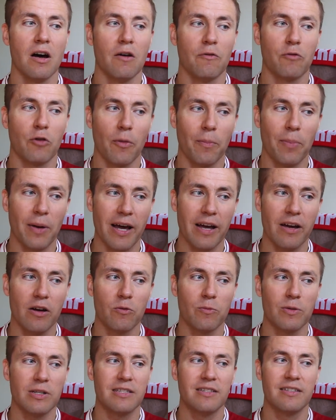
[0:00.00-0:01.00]
For a player
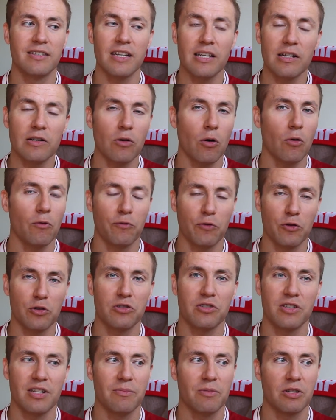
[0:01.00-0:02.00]
with zero
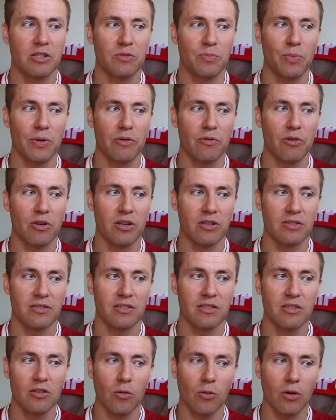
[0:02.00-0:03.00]
first team
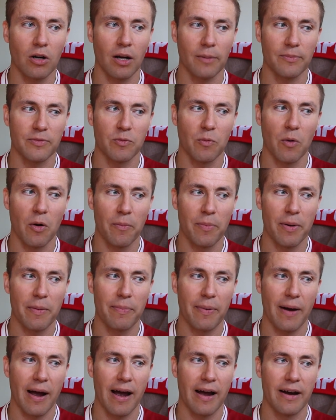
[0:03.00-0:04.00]
experience, no clubs were
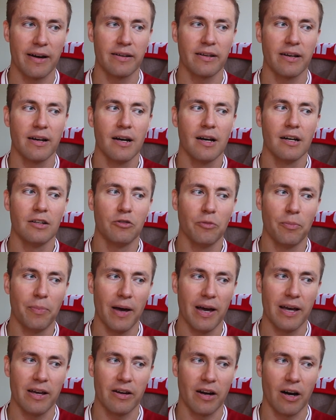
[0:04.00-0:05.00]
prepared to
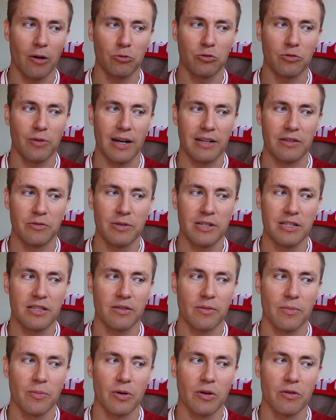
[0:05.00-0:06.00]
pay an outright
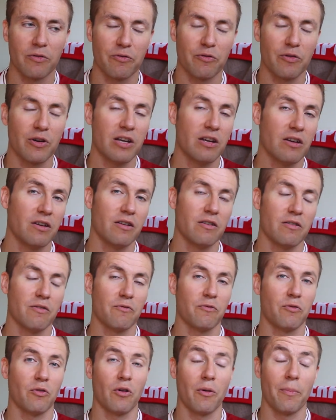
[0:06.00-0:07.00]
reasonable fee
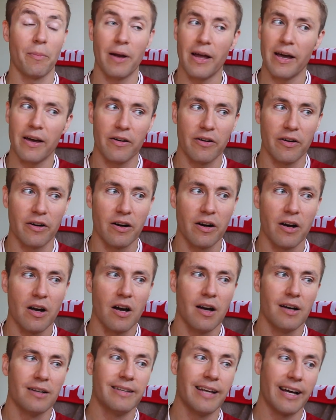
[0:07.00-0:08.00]
for a player
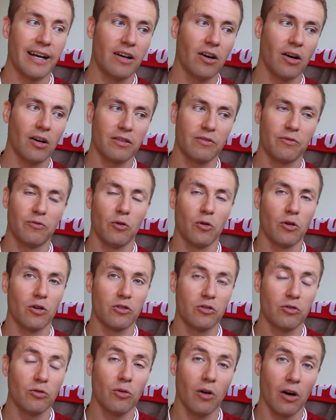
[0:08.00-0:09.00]
they got for
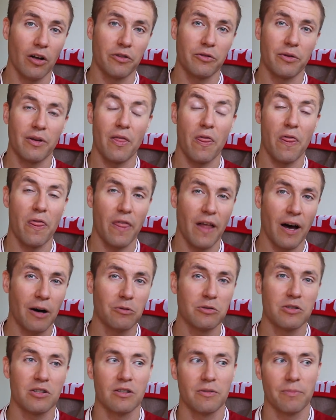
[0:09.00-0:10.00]

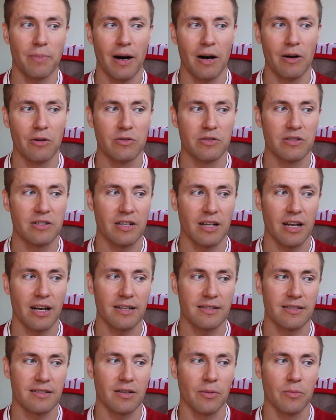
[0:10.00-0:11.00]
£200,000
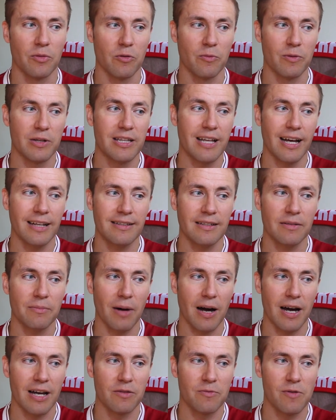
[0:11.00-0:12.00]
last summer. With that in
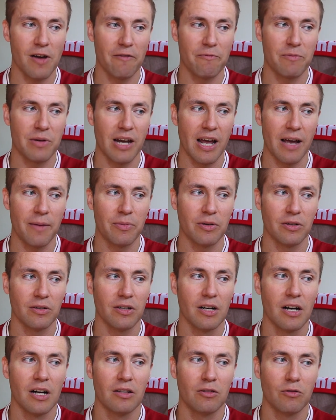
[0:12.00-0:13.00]
mind, we have been
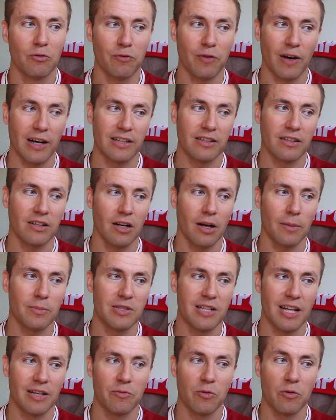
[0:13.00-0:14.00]
able to find
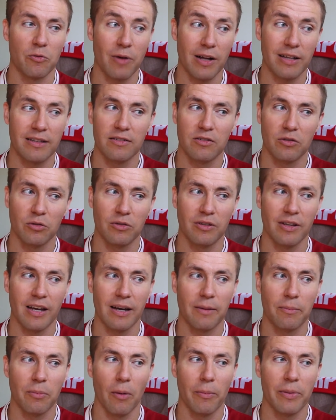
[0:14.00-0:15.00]
clubs that were ready to
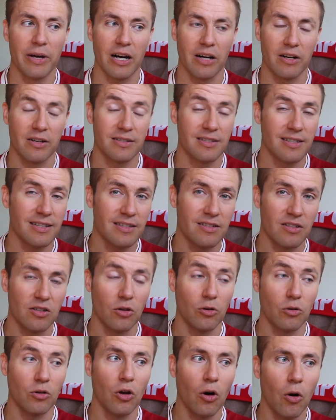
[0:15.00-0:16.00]
take Bobby on a
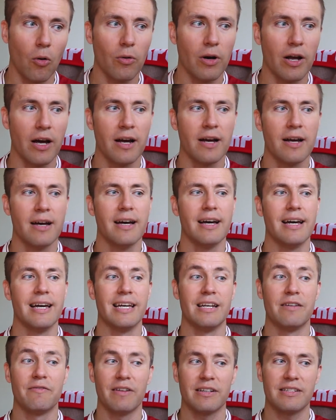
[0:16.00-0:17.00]
season-long loan,
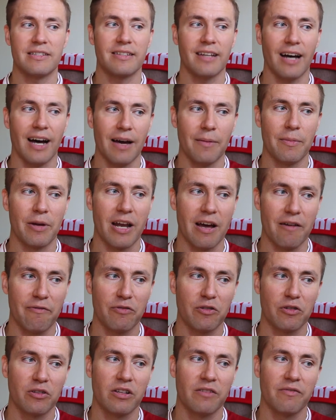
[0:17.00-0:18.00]
invest time and
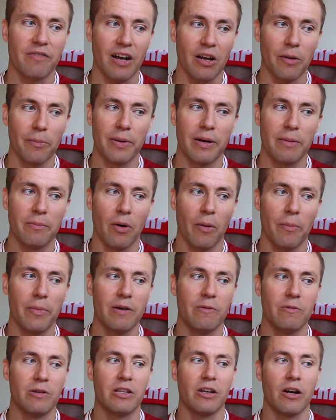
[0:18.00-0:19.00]
effort developing
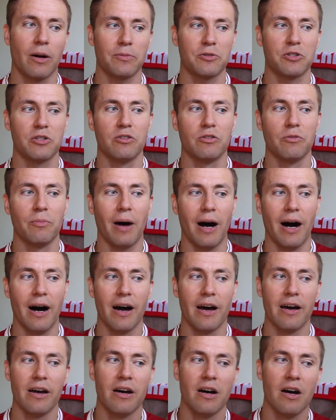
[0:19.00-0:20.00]
Bobby with an option to
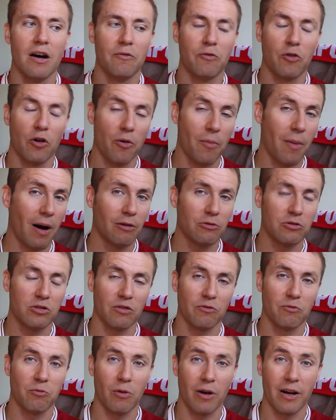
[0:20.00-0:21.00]
buy for amounts
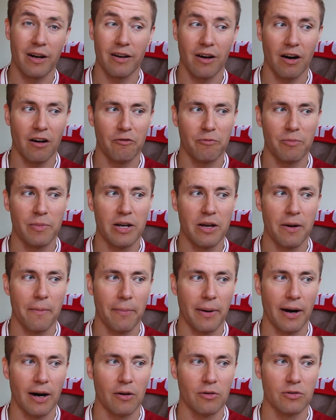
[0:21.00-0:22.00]
of £1.5 million
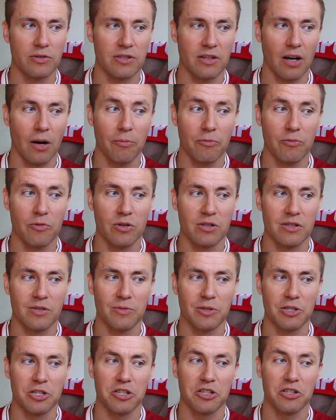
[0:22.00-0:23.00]
upwards,
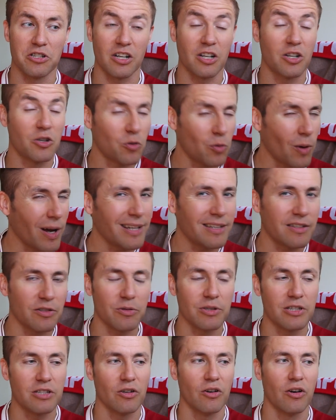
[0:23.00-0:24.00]
which is a great
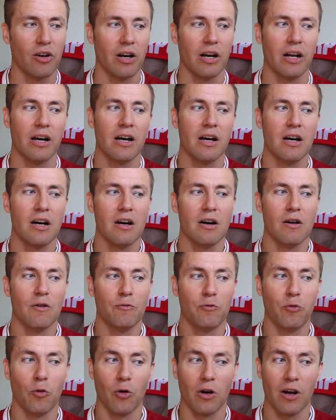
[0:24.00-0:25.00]
return
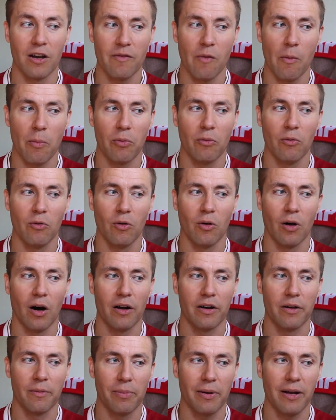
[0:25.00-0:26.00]
for Liverpool
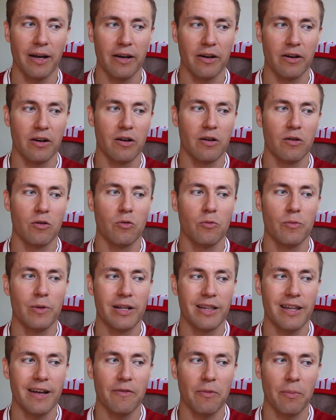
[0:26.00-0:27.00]
on a player who
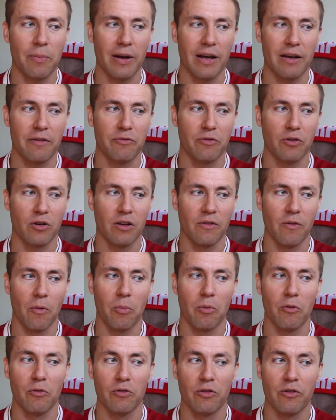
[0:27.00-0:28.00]
will never play for
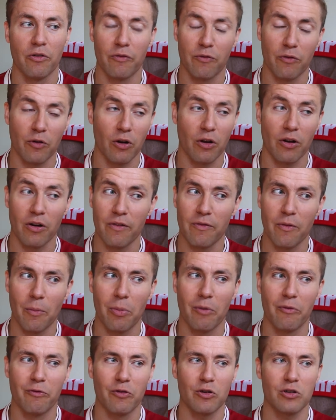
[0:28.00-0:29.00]
Liverpool, for the
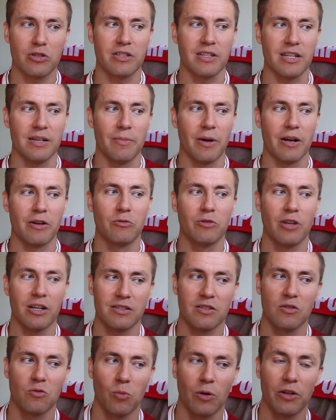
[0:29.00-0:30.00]
Liverpool first team, and who
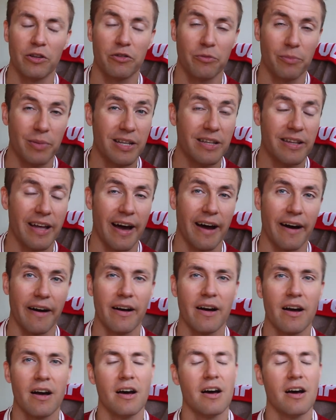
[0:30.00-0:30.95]
doesn't want to be there.